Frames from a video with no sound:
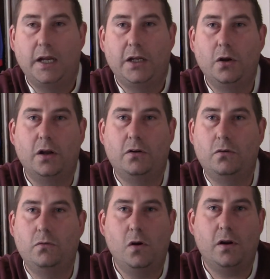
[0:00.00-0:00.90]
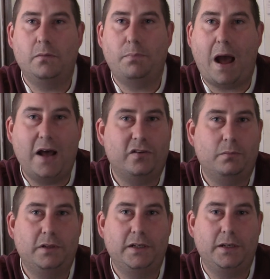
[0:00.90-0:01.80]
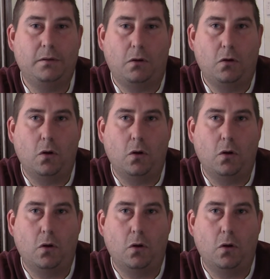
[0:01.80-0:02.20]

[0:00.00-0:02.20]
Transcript: You could possibly